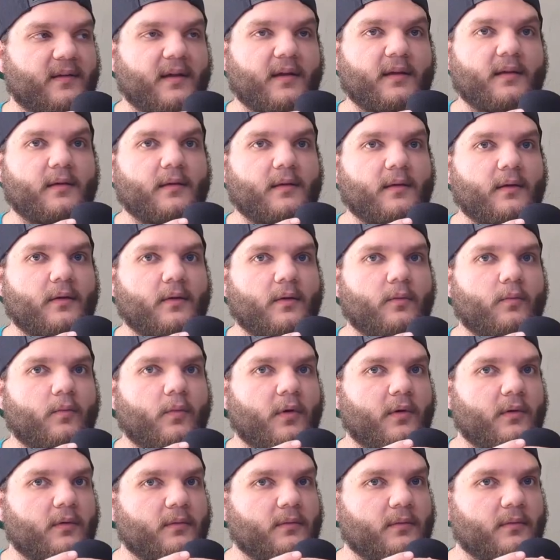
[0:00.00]
say,
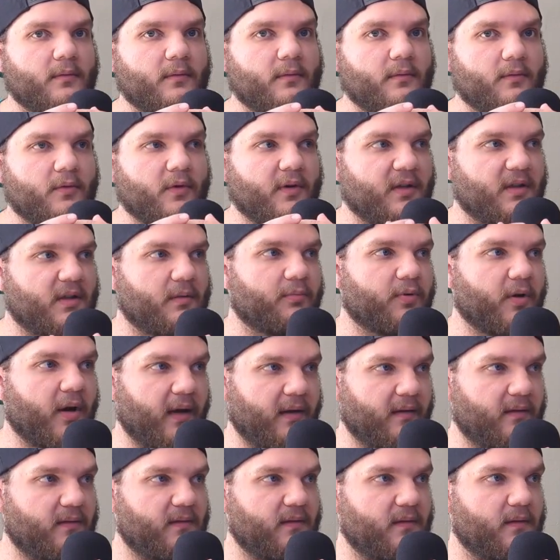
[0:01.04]
well, look at the
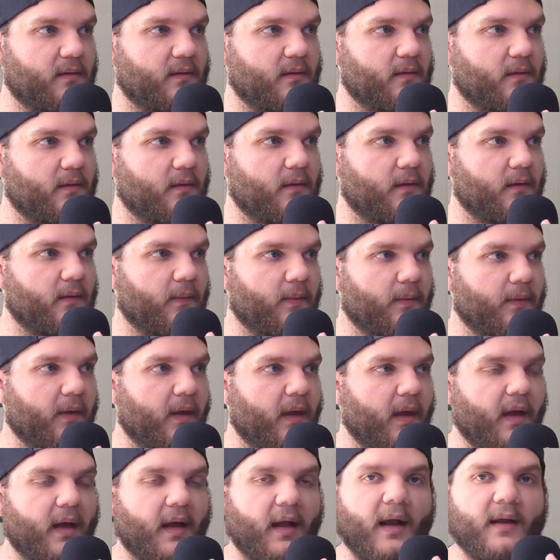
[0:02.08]
price.
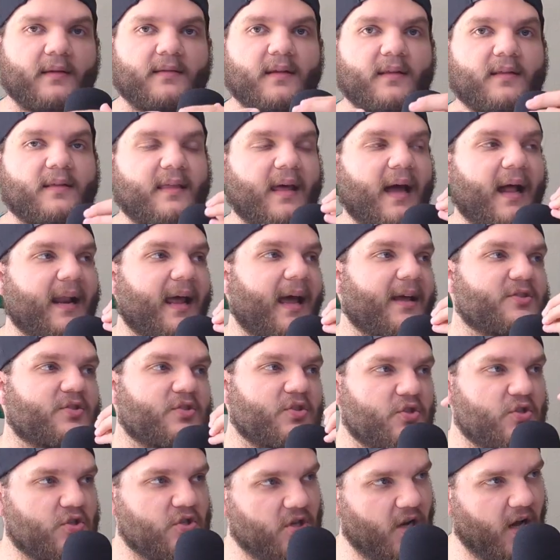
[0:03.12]
And I said, that has
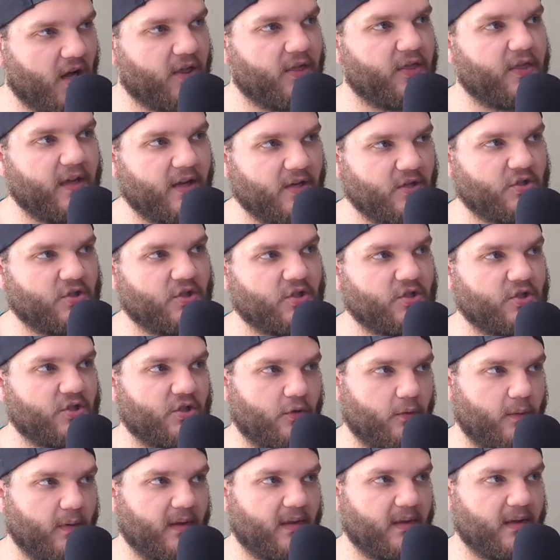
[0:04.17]
nothing to
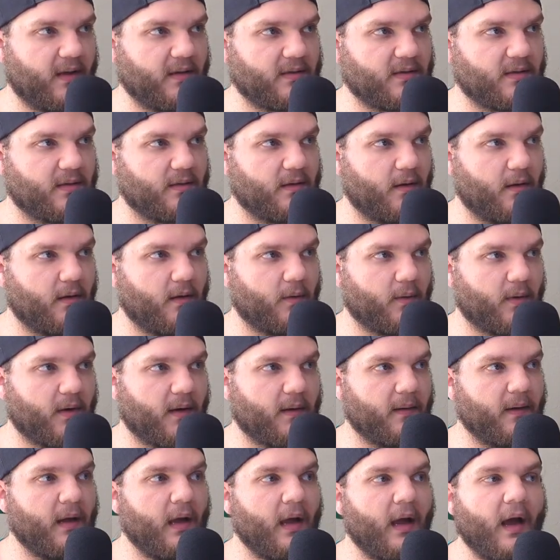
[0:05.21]
do with it.
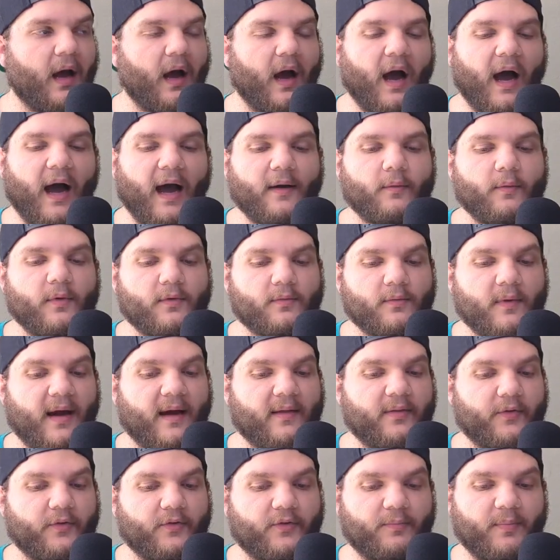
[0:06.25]
Okay. I would
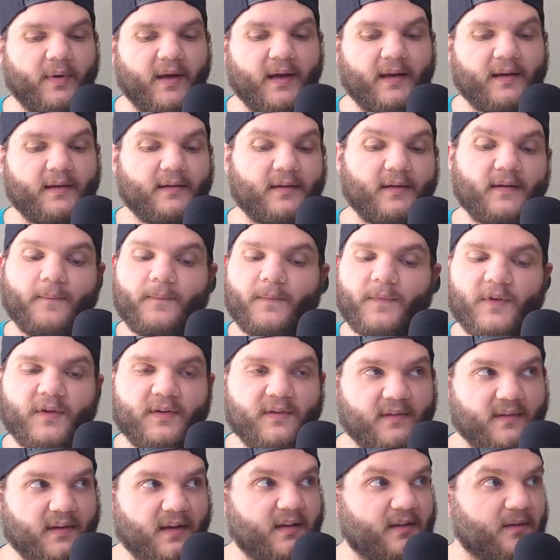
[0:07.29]
rather spend
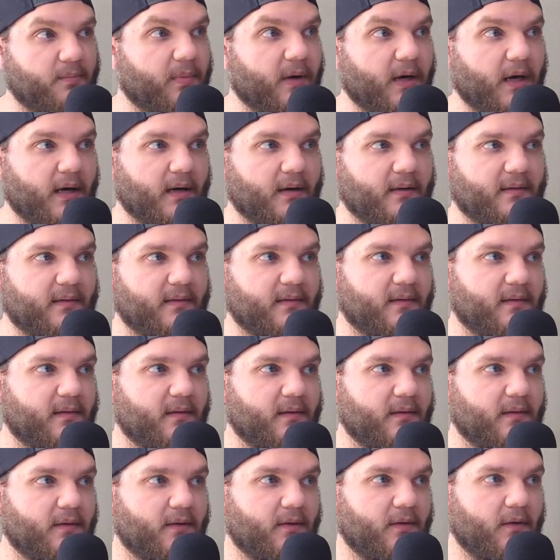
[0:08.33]
$6
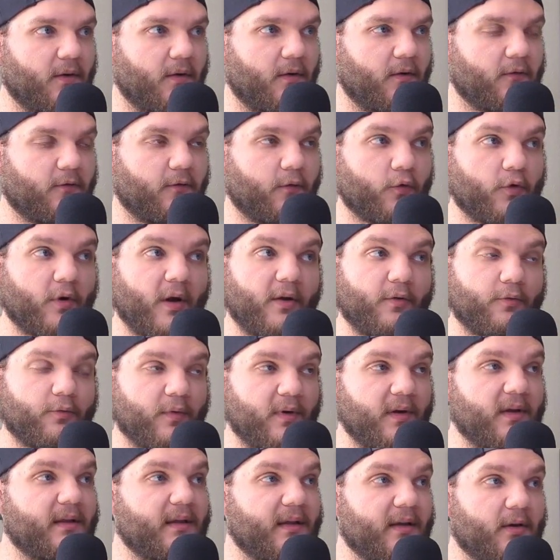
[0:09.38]
for a
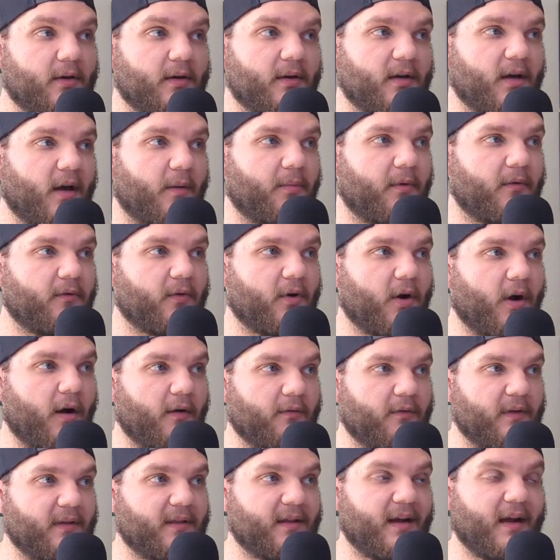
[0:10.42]
really good cup of
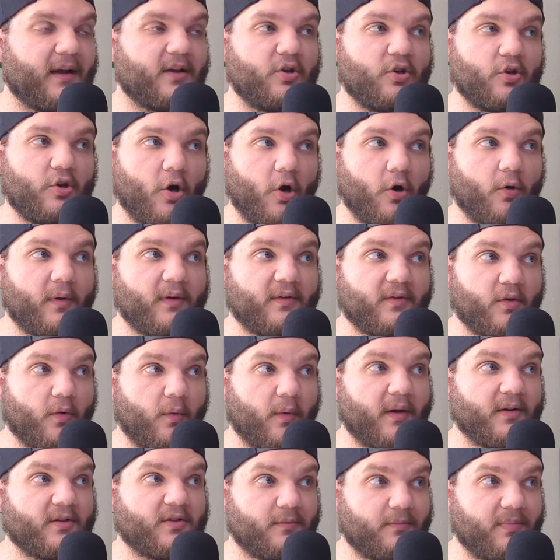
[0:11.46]
coffee that I know is
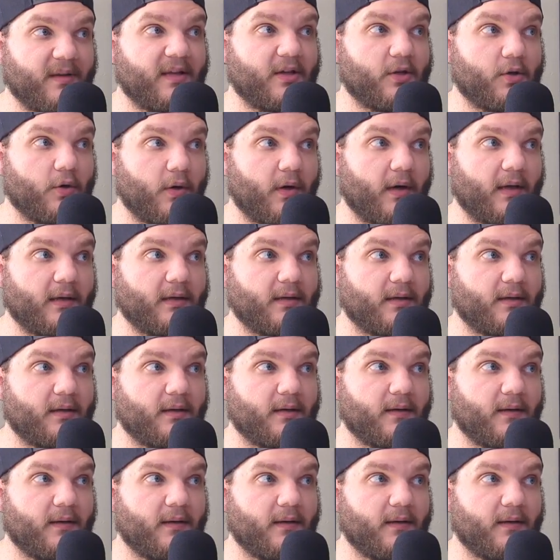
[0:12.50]
going to be good